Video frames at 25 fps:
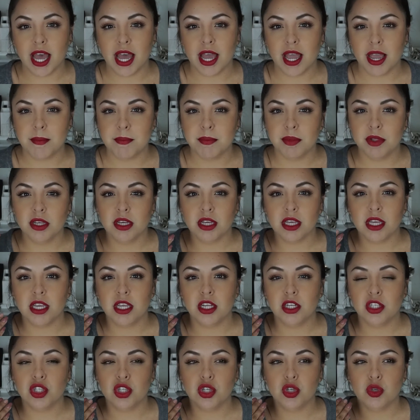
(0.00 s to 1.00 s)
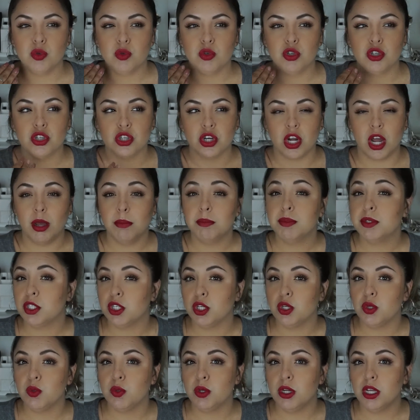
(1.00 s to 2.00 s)
I am looking to shop
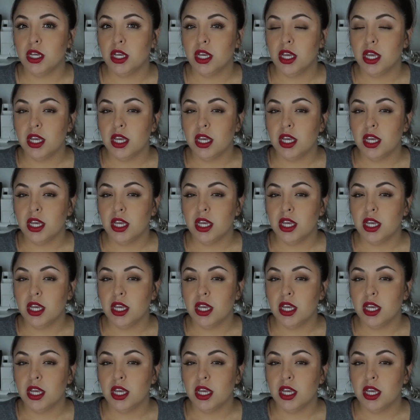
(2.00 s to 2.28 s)
soon,